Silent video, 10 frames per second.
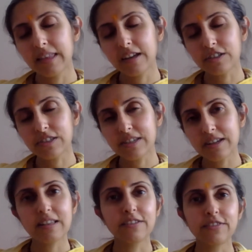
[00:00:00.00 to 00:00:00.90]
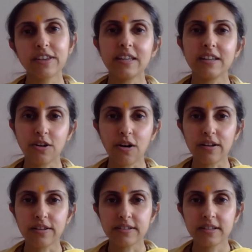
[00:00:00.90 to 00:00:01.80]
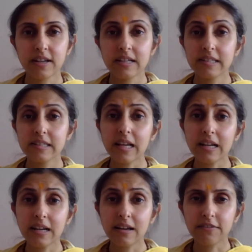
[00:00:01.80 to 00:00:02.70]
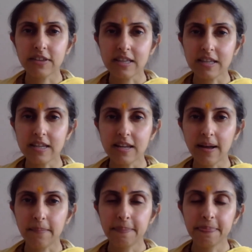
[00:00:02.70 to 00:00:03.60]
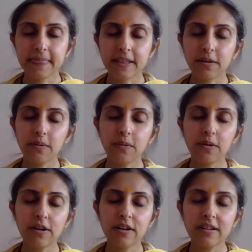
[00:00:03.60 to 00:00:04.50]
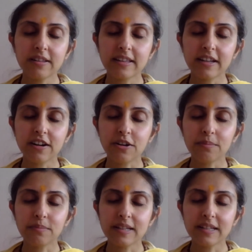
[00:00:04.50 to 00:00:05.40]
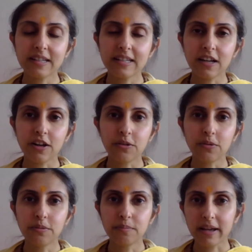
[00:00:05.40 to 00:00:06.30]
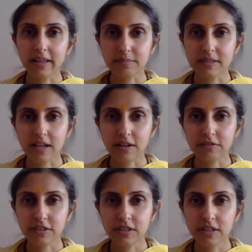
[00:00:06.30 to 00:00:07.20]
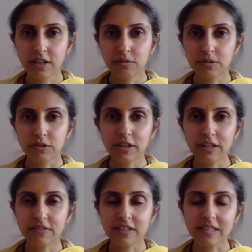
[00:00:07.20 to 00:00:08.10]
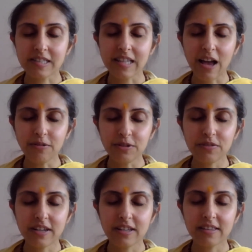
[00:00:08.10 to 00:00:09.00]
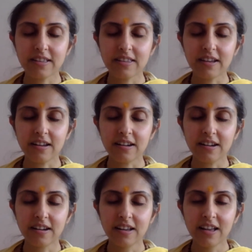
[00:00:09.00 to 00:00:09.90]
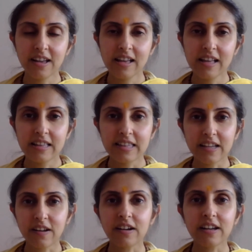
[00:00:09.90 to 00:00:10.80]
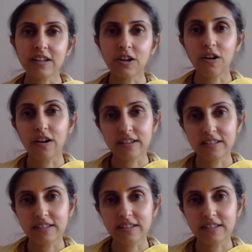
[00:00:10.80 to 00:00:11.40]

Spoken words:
They're still living in God. Sangavihina. Or they're completely alone by themselves, with not even a sound of anything there. They are in God.